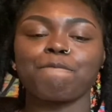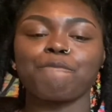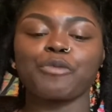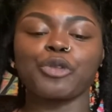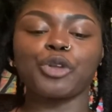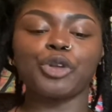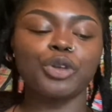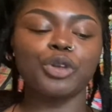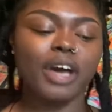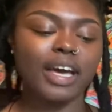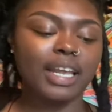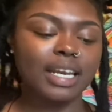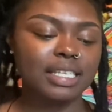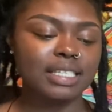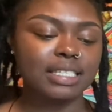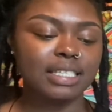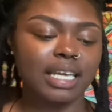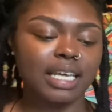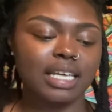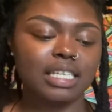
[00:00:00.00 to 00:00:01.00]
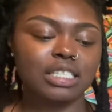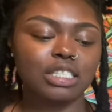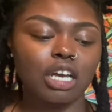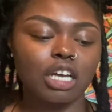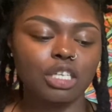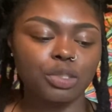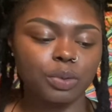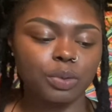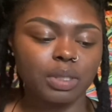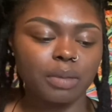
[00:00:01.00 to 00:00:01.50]
You know how they say it
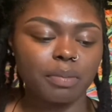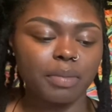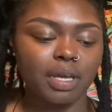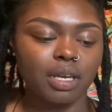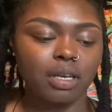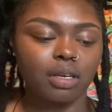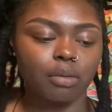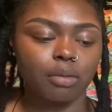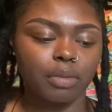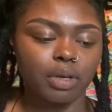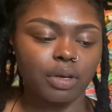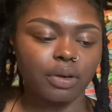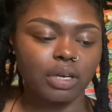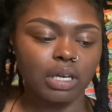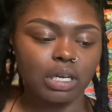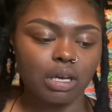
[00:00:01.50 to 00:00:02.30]
starts with the man in the mirror? It